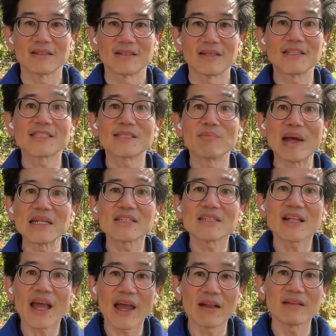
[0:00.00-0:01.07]
It's the mental
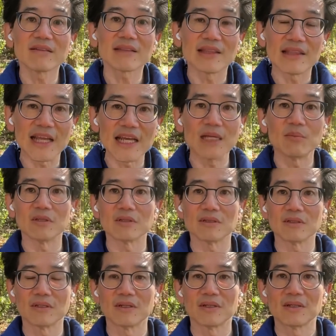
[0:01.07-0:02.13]
health label,
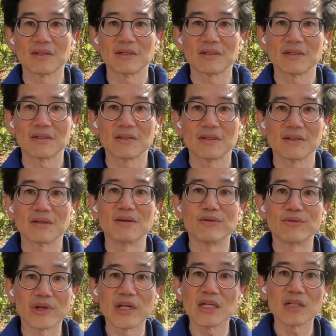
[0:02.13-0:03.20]

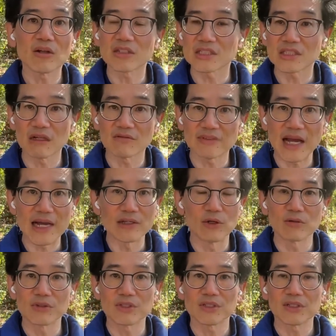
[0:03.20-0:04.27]
real or
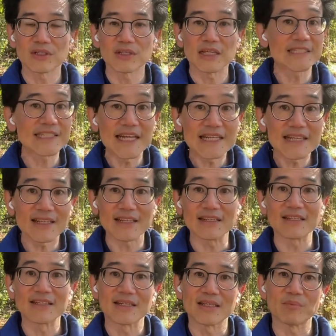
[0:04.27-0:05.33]
self-diagnosed. It's anything
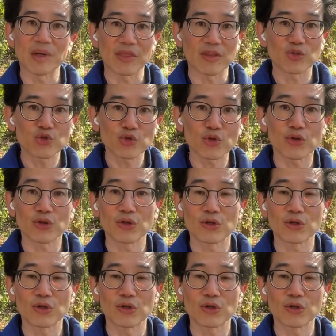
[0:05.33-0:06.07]
but the truth.